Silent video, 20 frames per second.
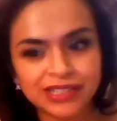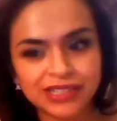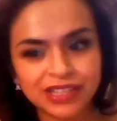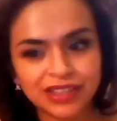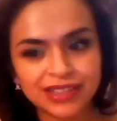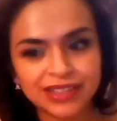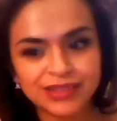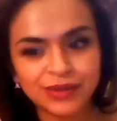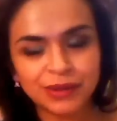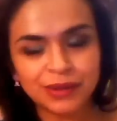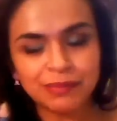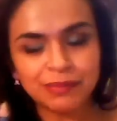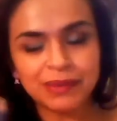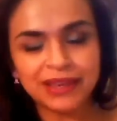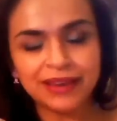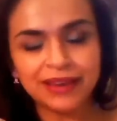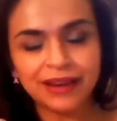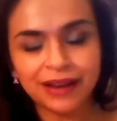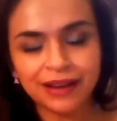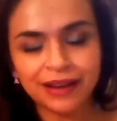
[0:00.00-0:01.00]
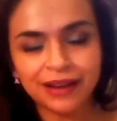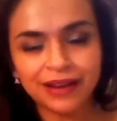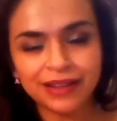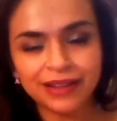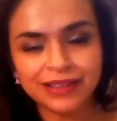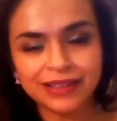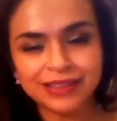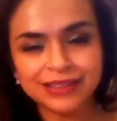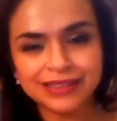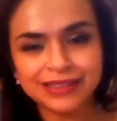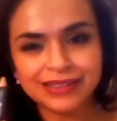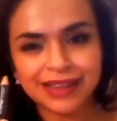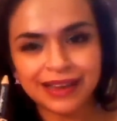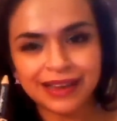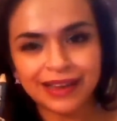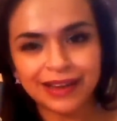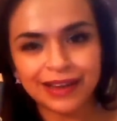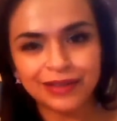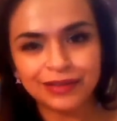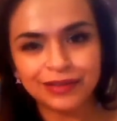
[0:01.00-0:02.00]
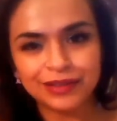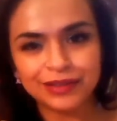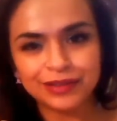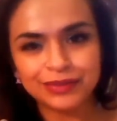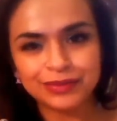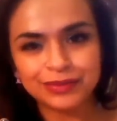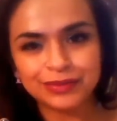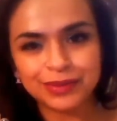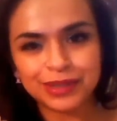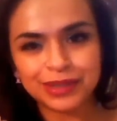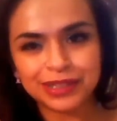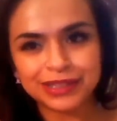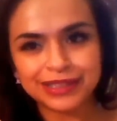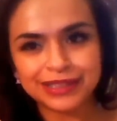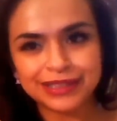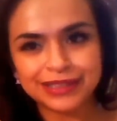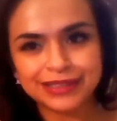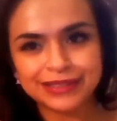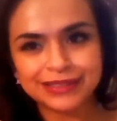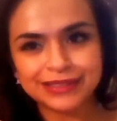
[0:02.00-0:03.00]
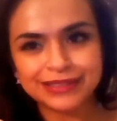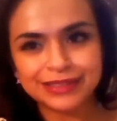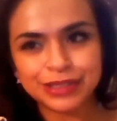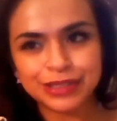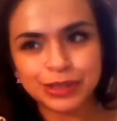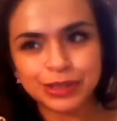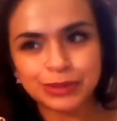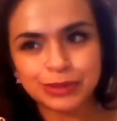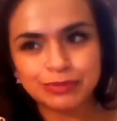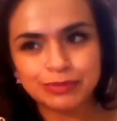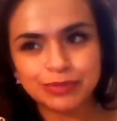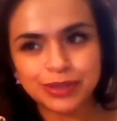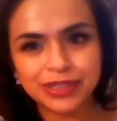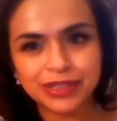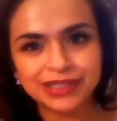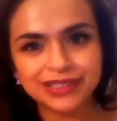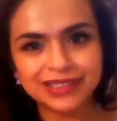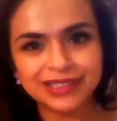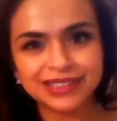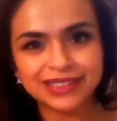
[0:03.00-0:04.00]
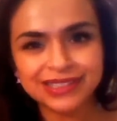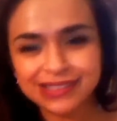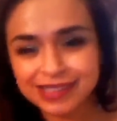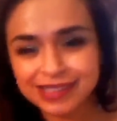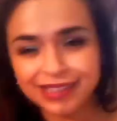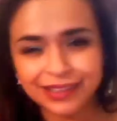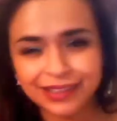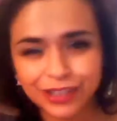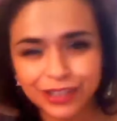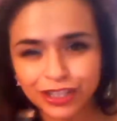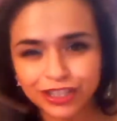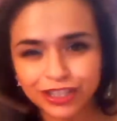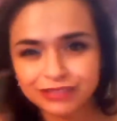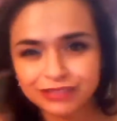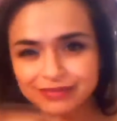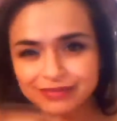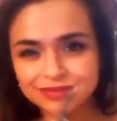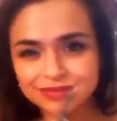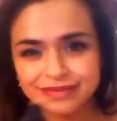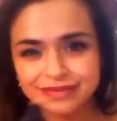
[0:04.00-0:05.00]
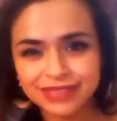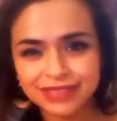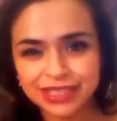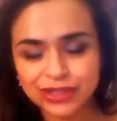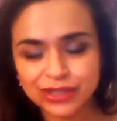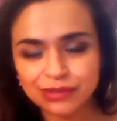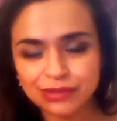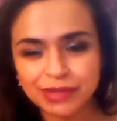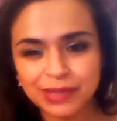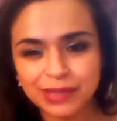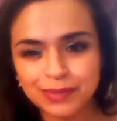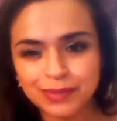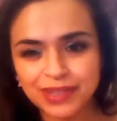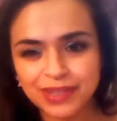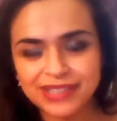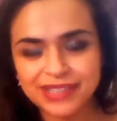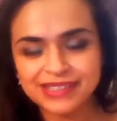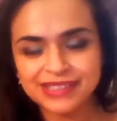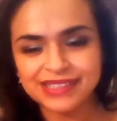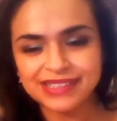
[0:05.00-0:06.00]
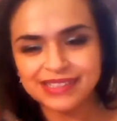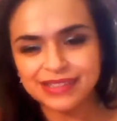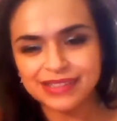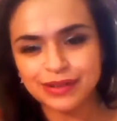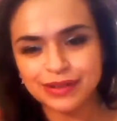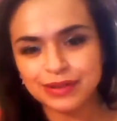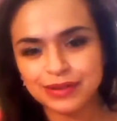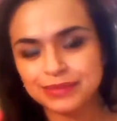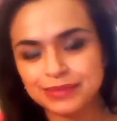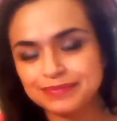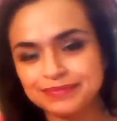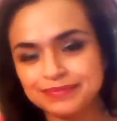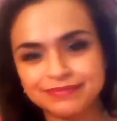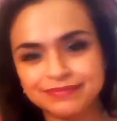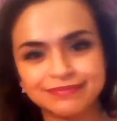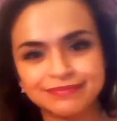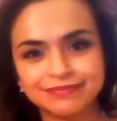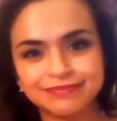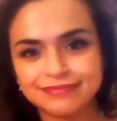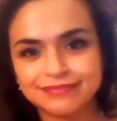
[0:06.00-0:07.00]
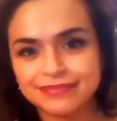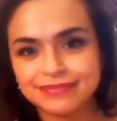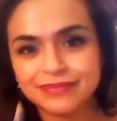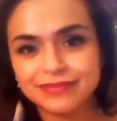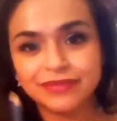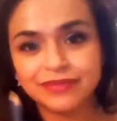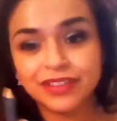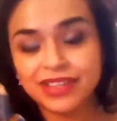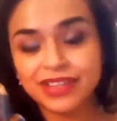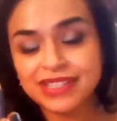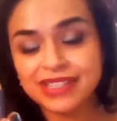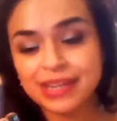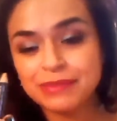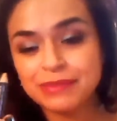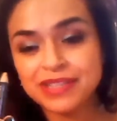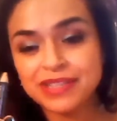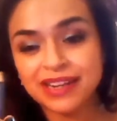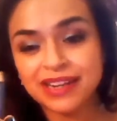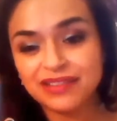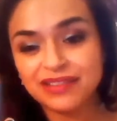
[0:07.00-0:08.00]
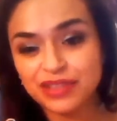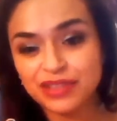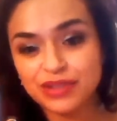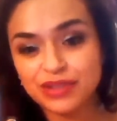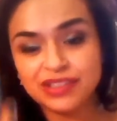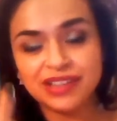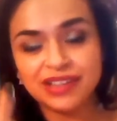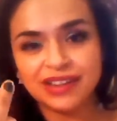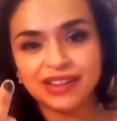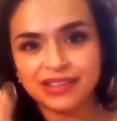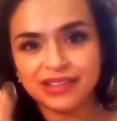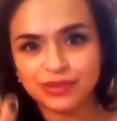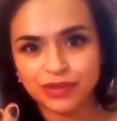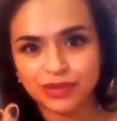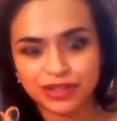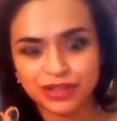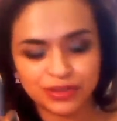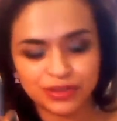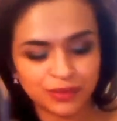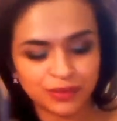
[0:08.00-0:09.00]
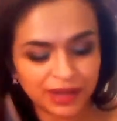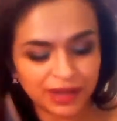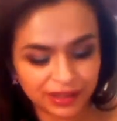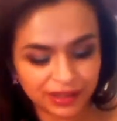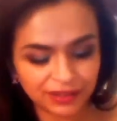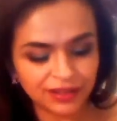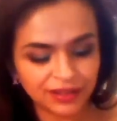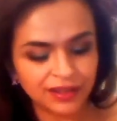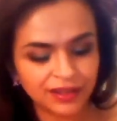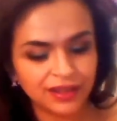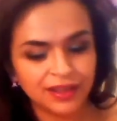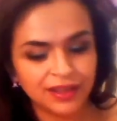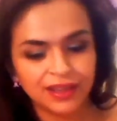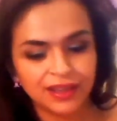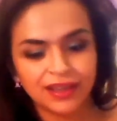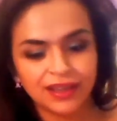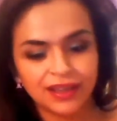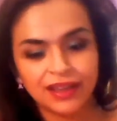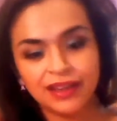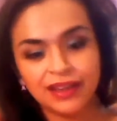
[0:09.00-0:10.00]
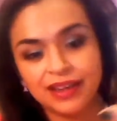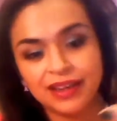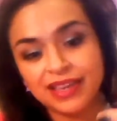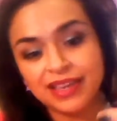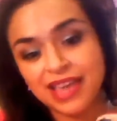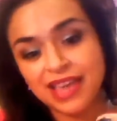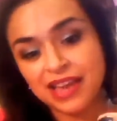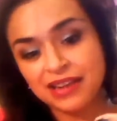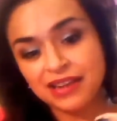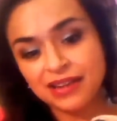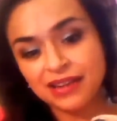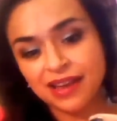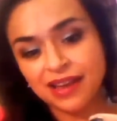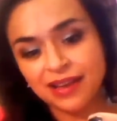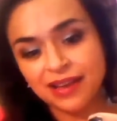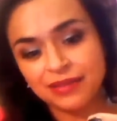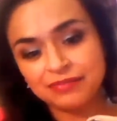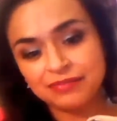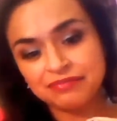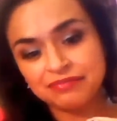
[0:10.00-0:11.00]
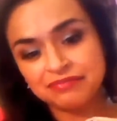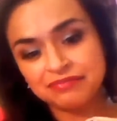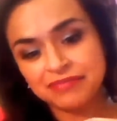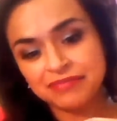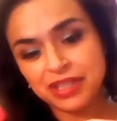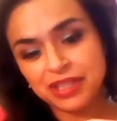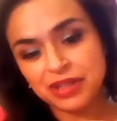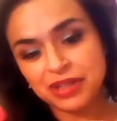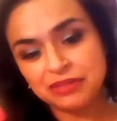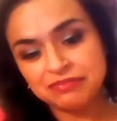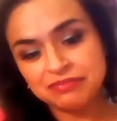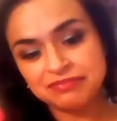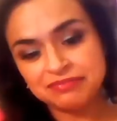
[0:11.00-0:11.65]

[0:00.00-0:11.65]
on this one because I haven't wanted to put concealer in too many places. So for the times that I've used it, it's worked well. And again, I, you know,